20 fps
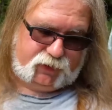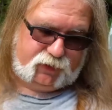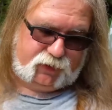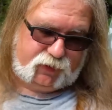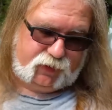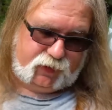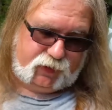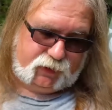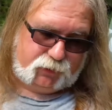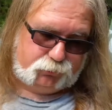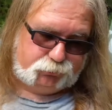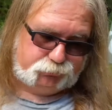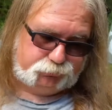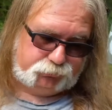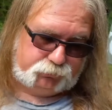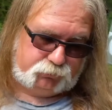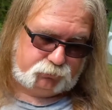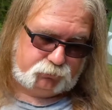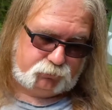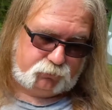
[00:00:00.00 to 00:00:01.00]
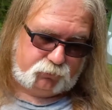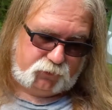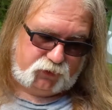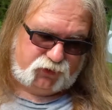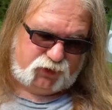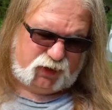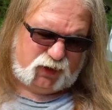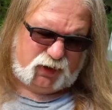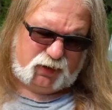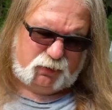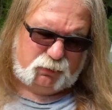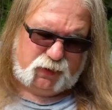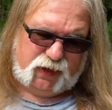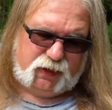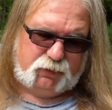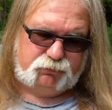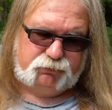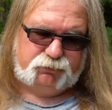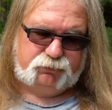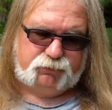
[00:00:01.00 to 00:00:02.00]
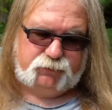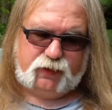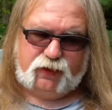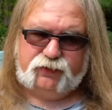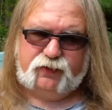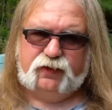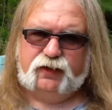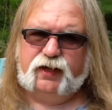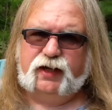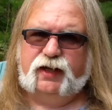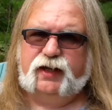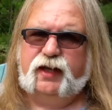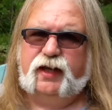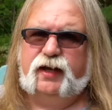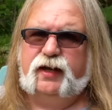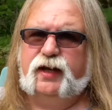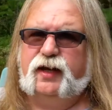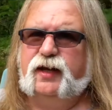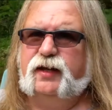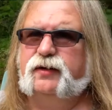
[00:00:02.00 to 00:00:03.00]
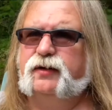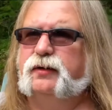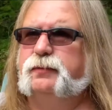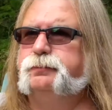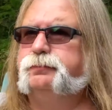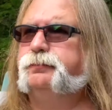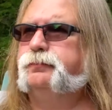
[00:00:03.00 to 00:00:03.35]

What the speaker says: in it now. Just a little bit. Nothing that I can't handle.